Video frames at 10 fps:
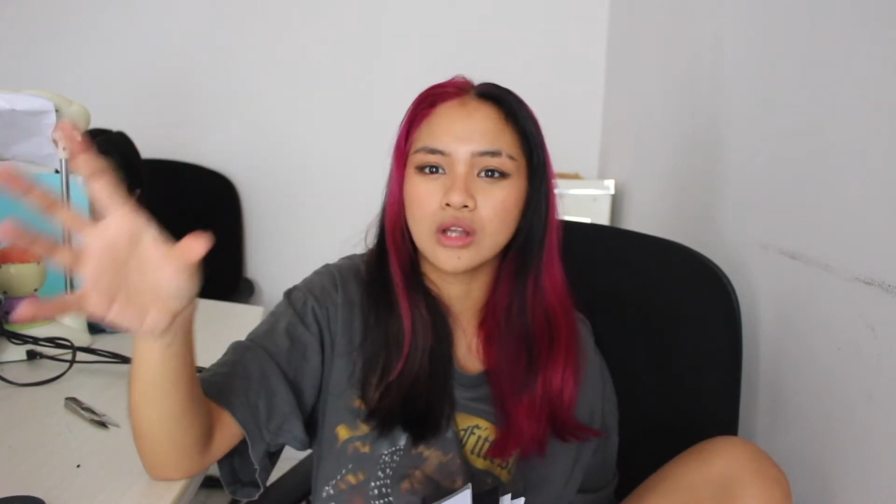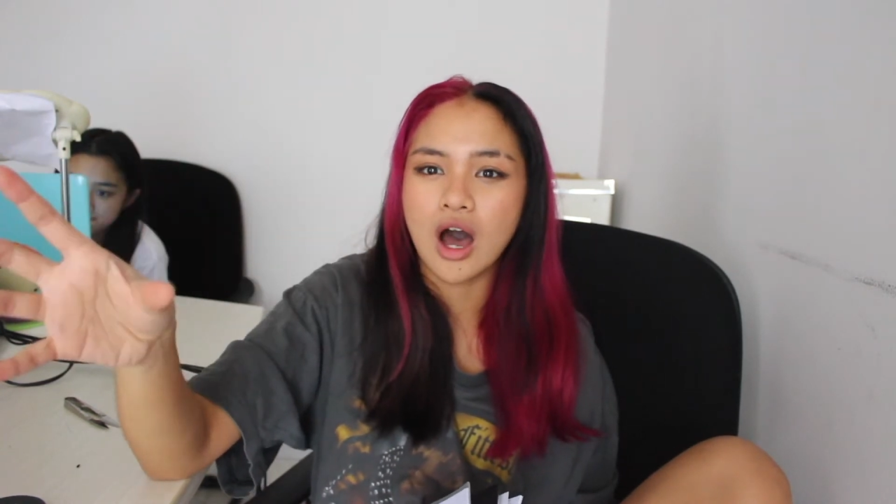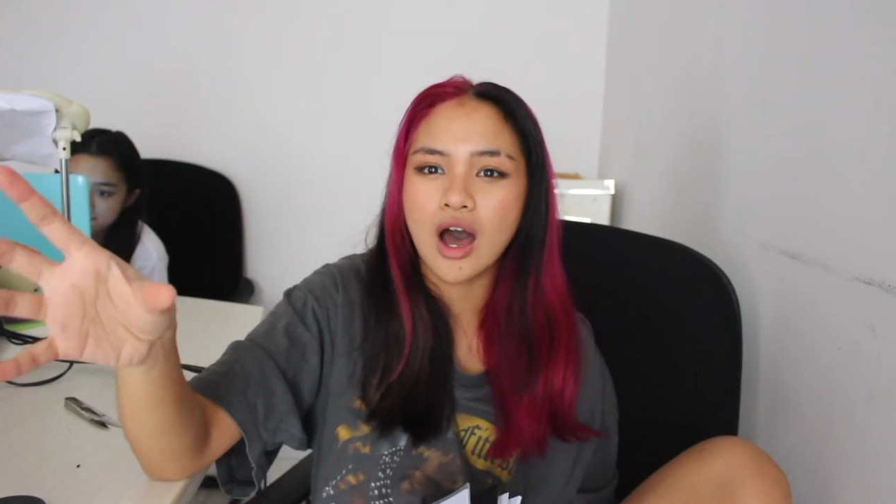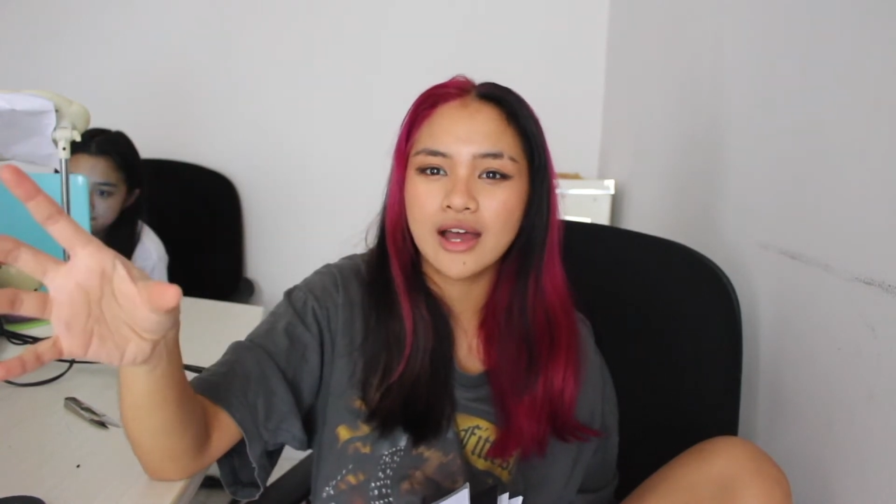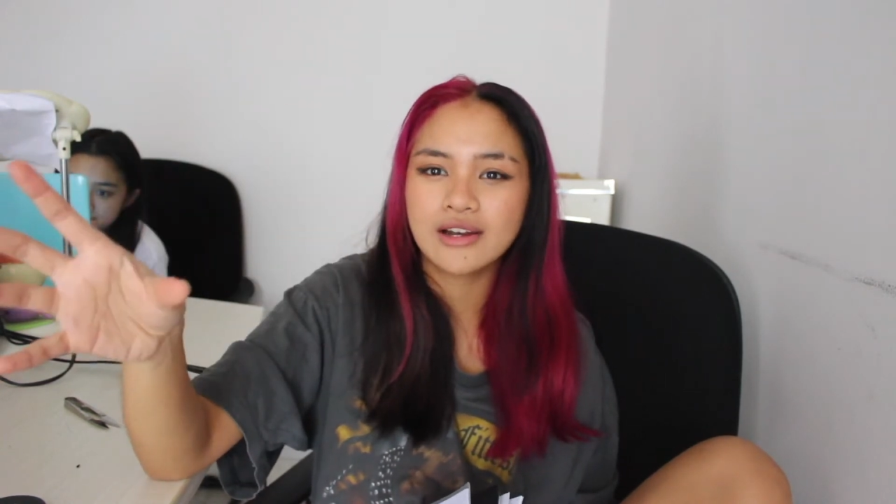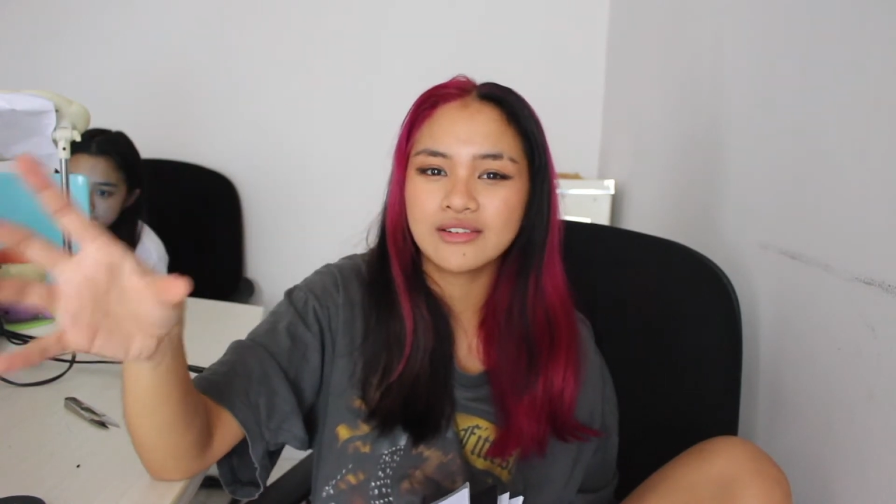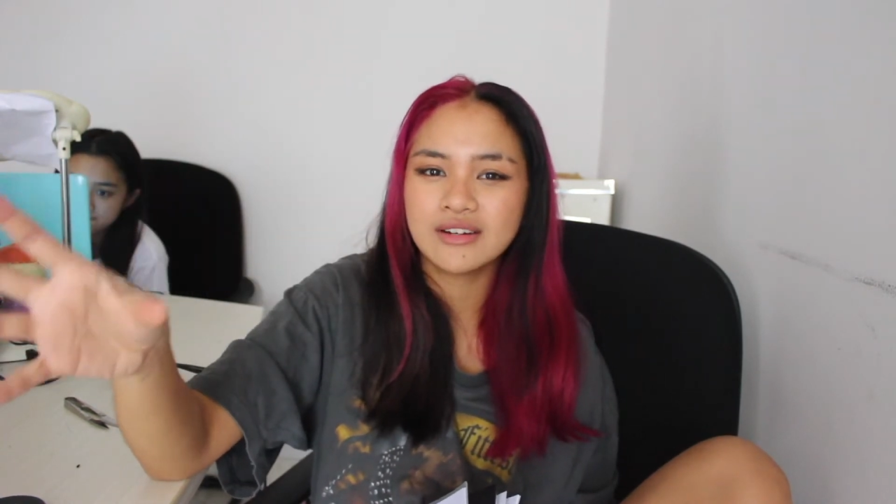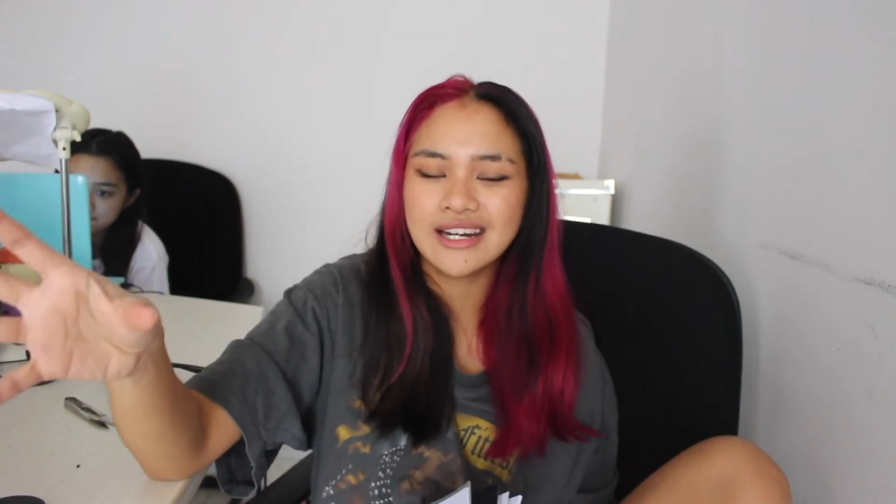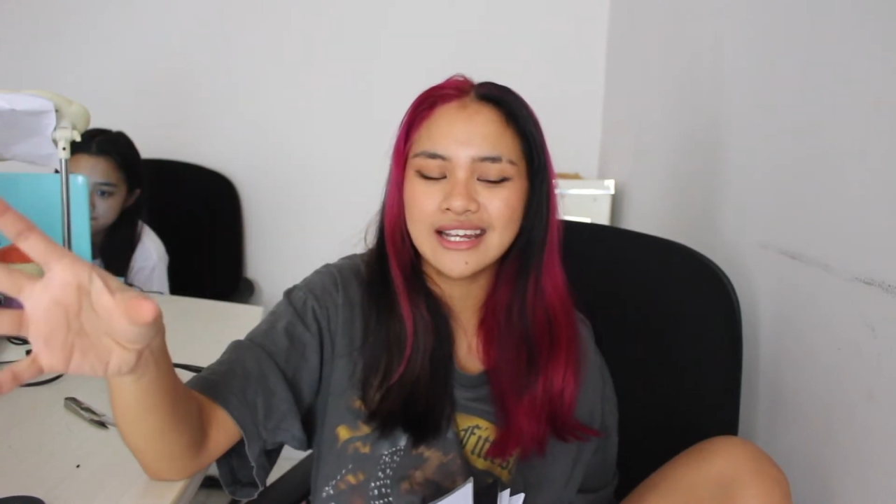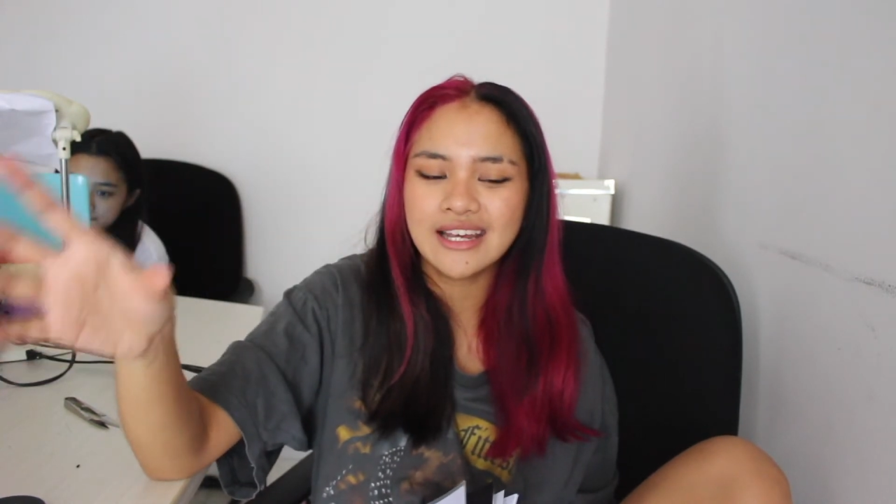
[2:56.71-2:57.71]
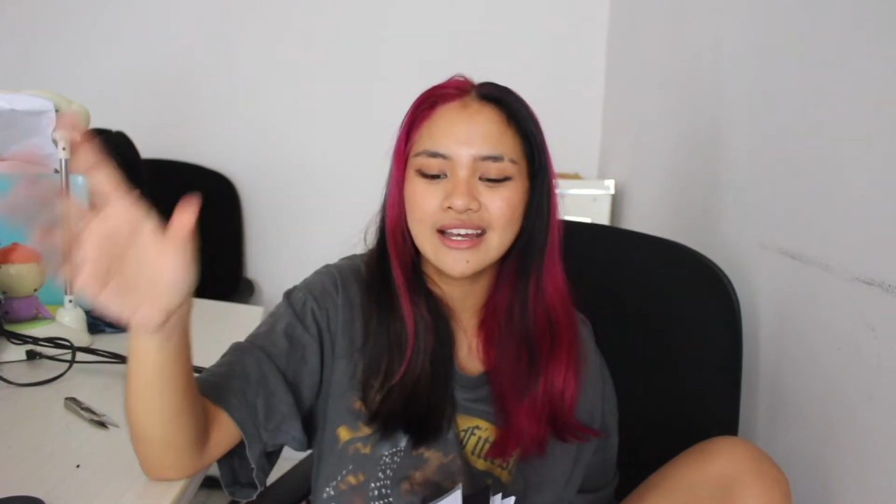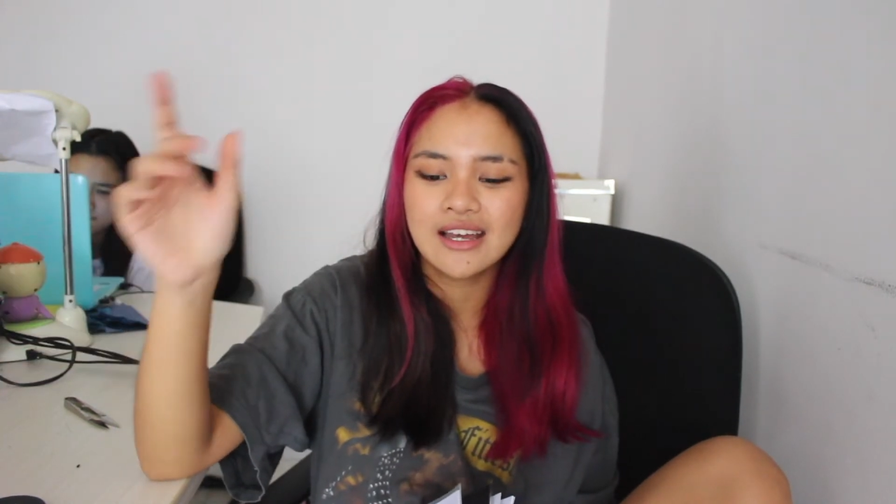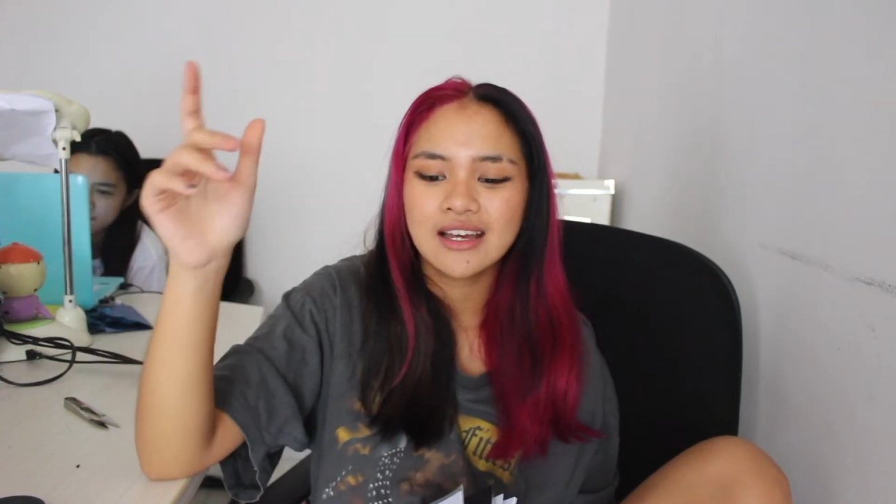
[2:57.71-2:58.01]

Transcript: lot already.